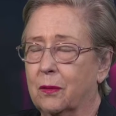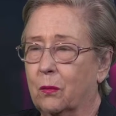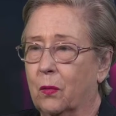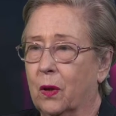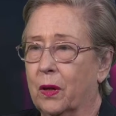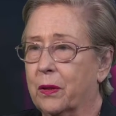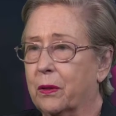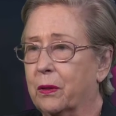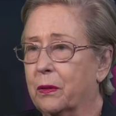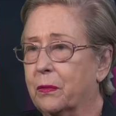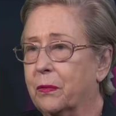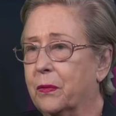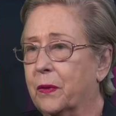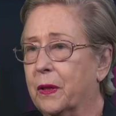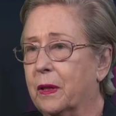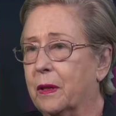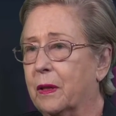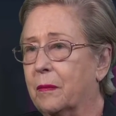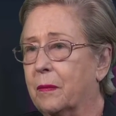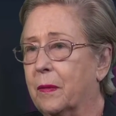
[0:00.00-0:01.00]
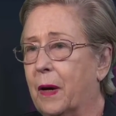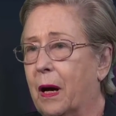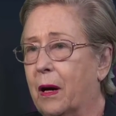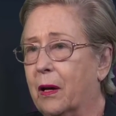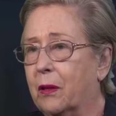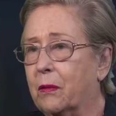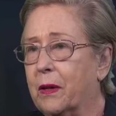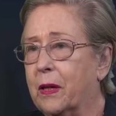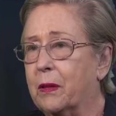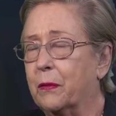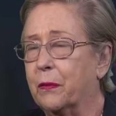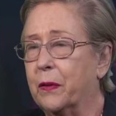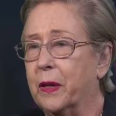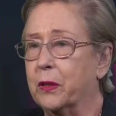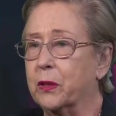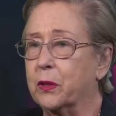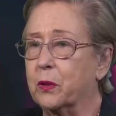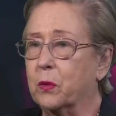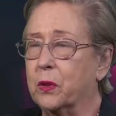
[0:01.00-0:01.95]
One of um, our great friends